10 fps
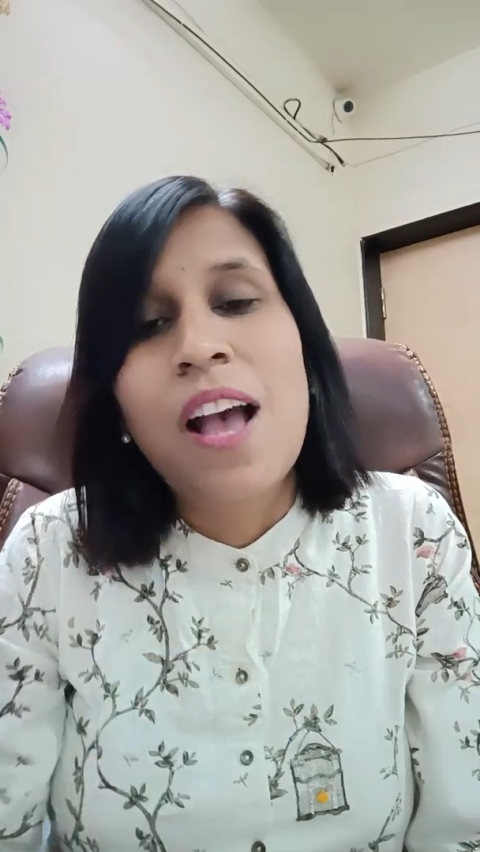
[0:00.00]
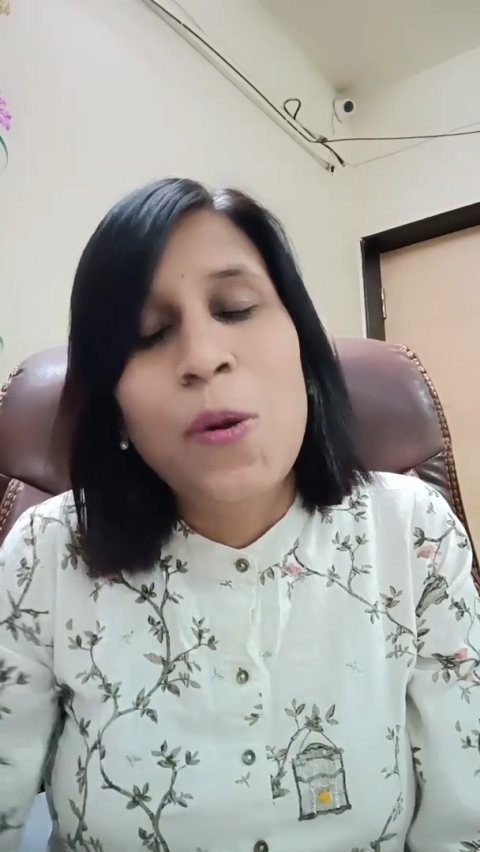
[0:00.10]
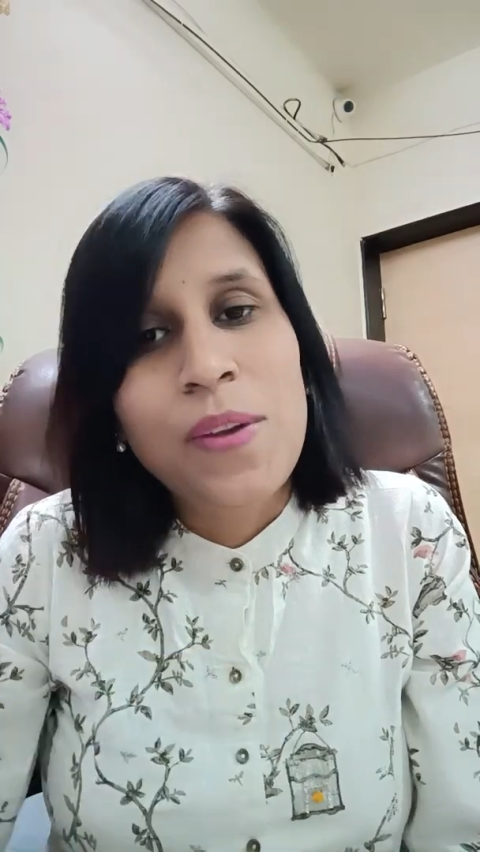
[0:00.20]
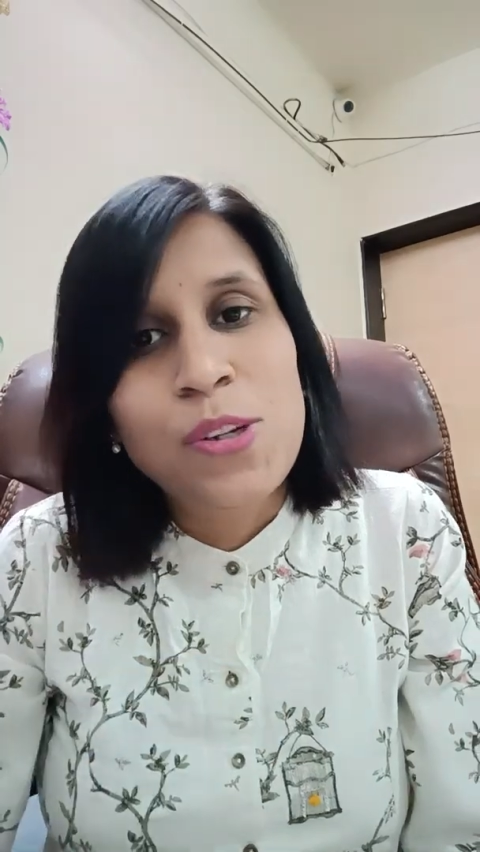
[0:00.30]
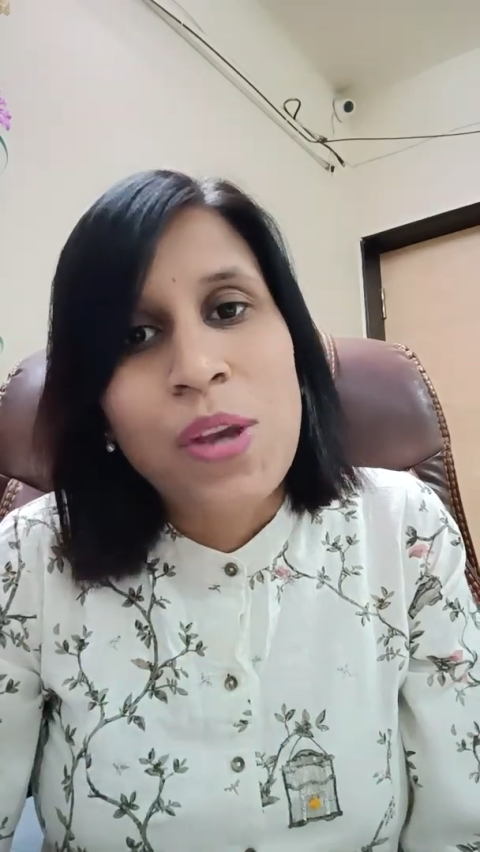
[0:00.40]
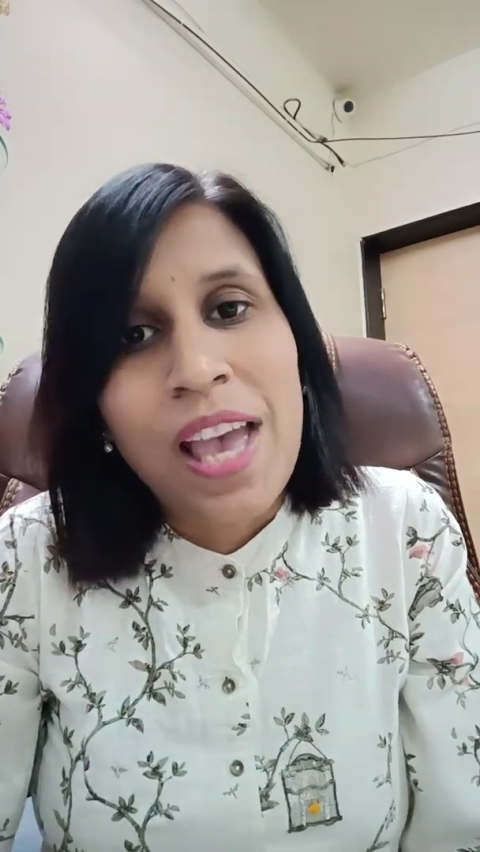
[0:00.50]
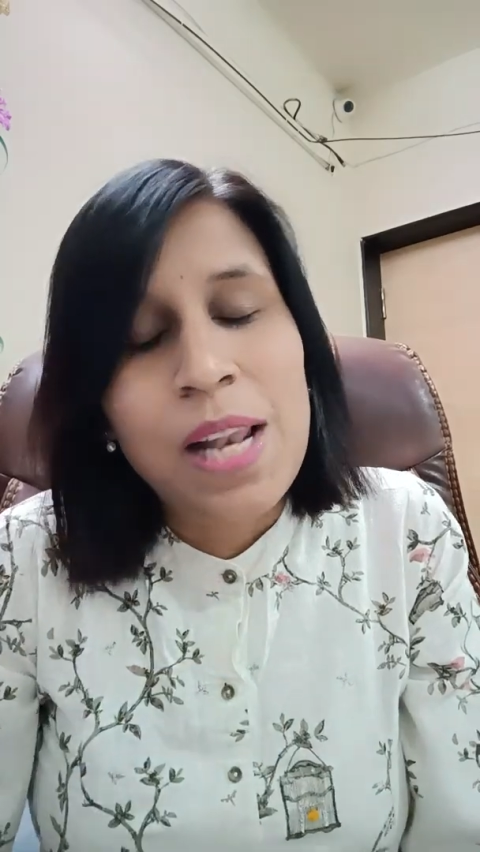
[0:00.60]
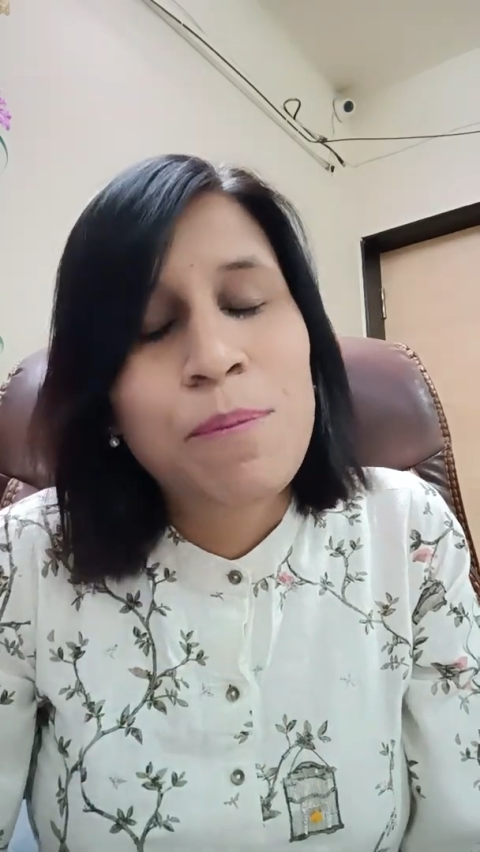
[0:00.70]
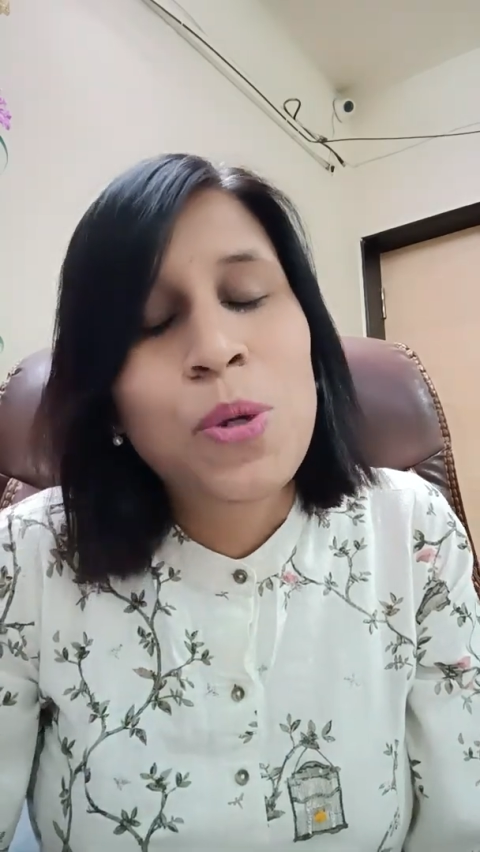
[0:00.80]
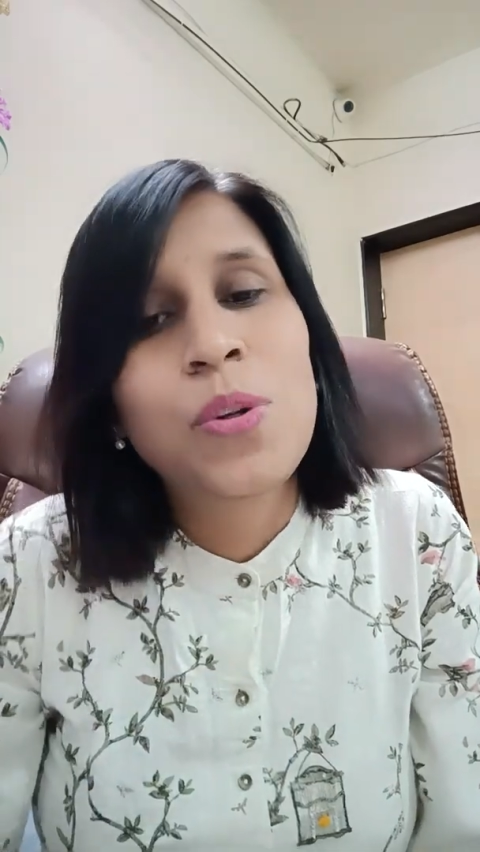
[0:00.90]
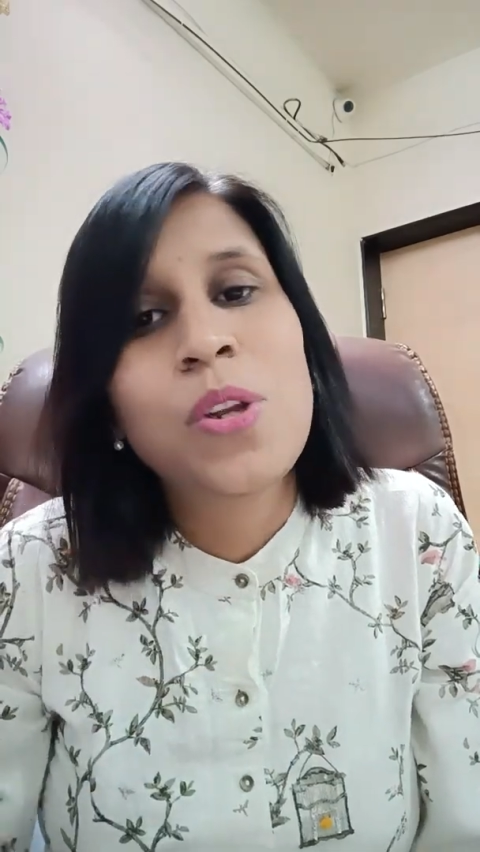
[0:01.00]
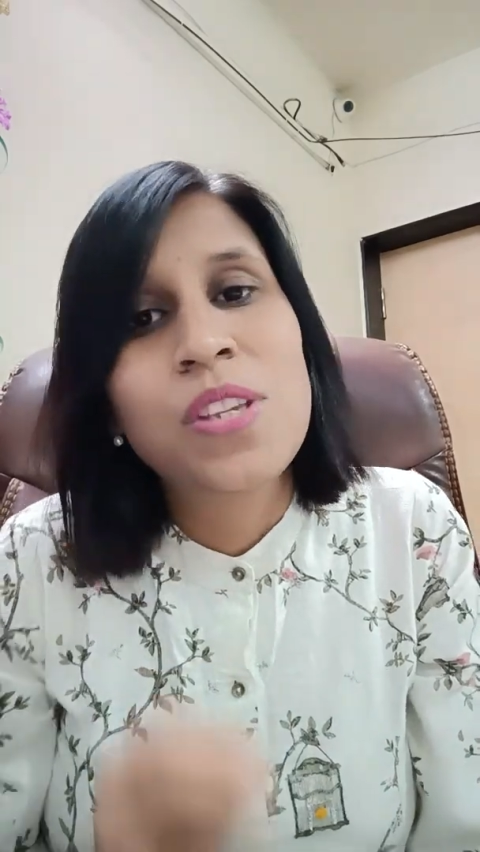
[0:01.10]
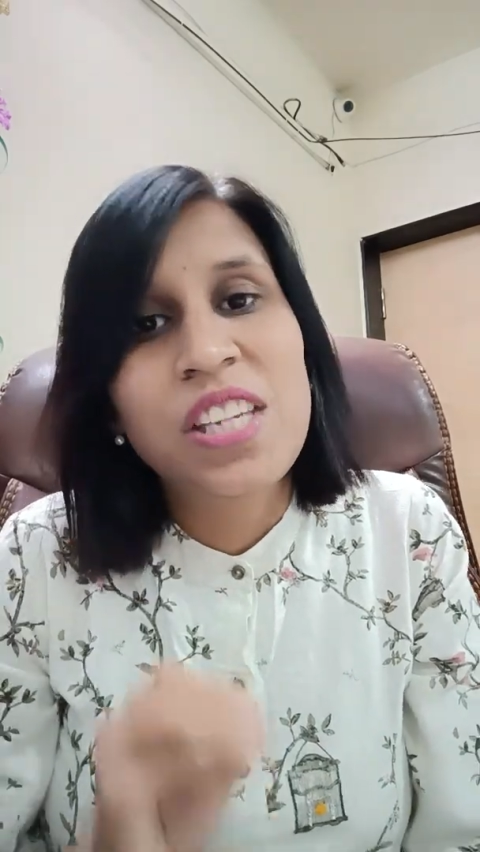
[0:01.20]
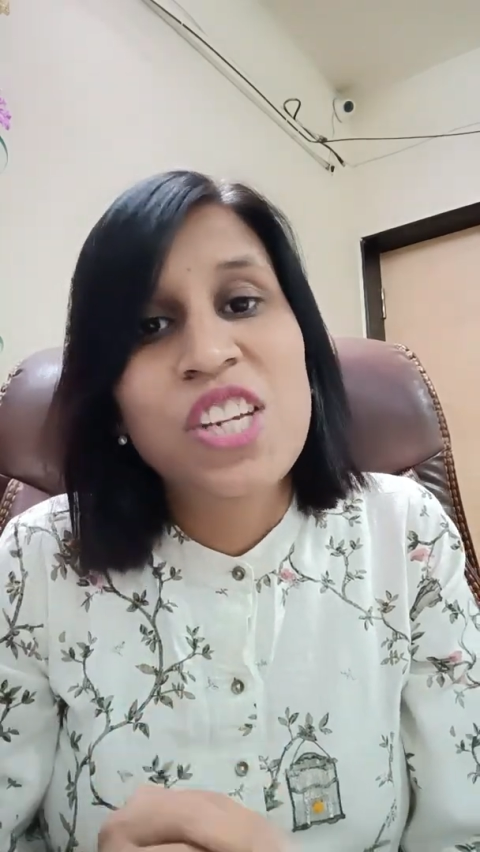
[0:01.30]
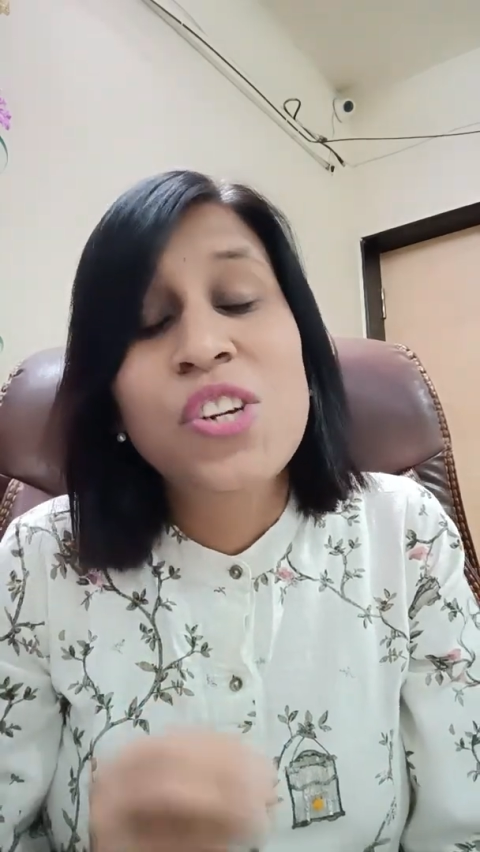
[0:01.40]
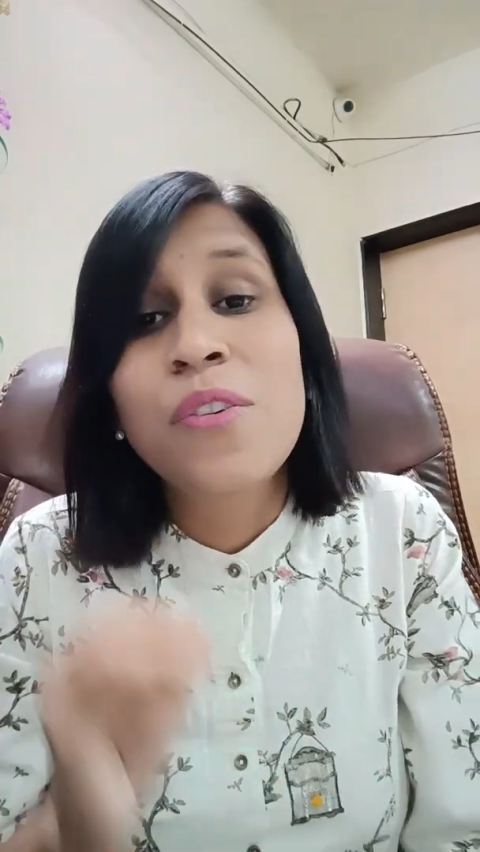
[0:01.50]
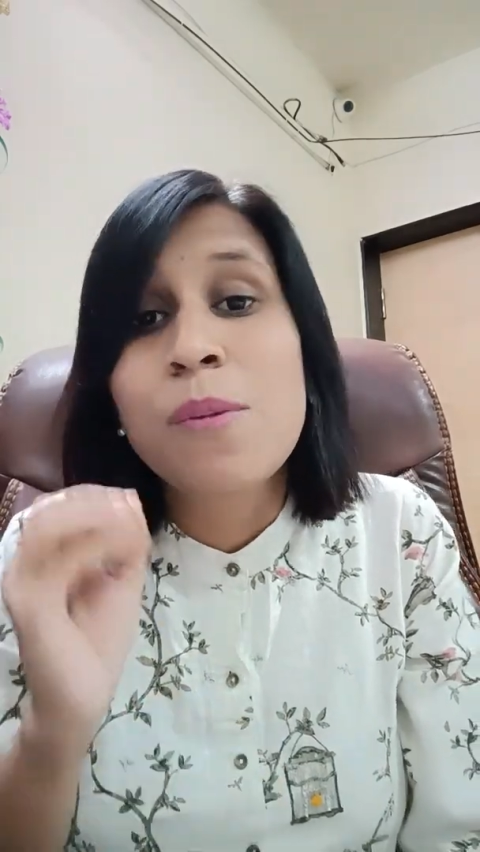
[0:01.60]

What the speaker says: are going to help you in your station.